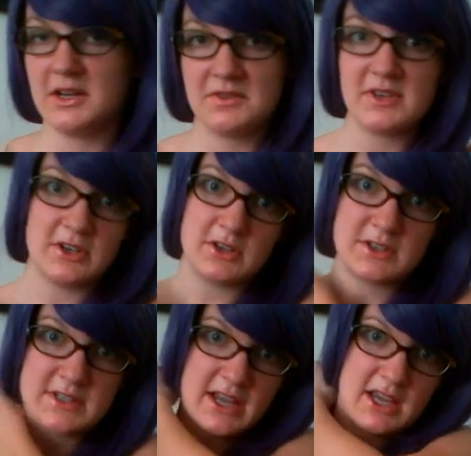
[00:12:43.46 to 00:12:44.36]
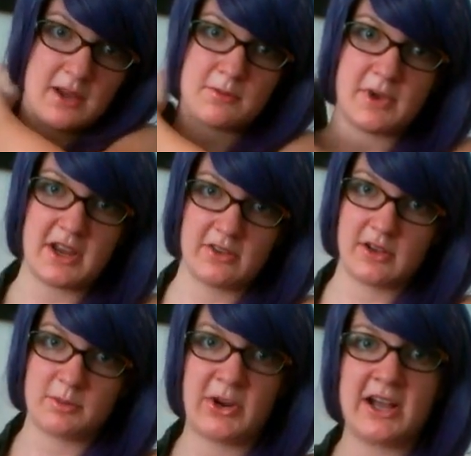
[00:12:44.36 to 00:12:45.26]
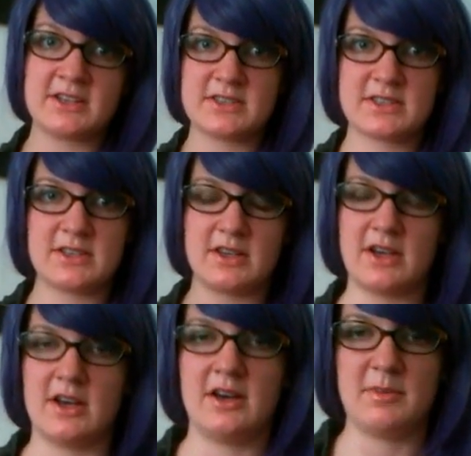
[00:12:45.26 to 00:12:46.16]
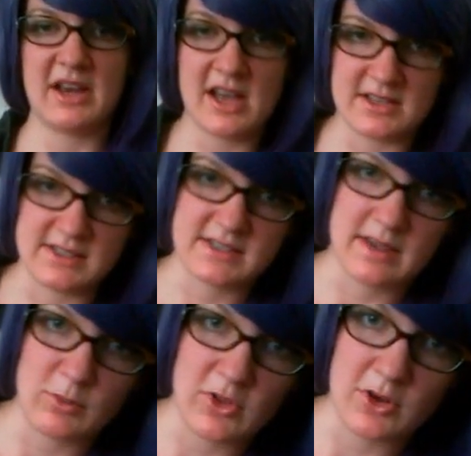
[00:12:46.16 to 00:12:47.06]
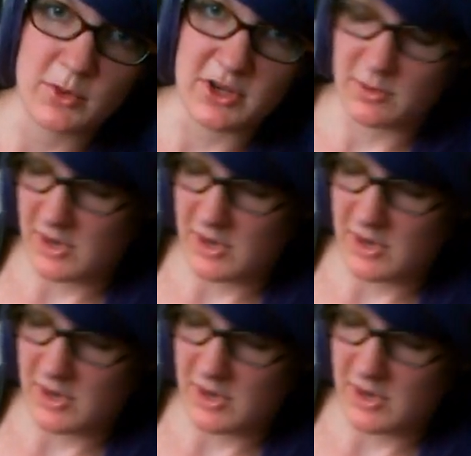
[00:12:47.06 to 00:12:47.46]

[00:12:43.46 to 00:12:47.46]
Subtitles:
feels like a regular breast, and has the same look when you're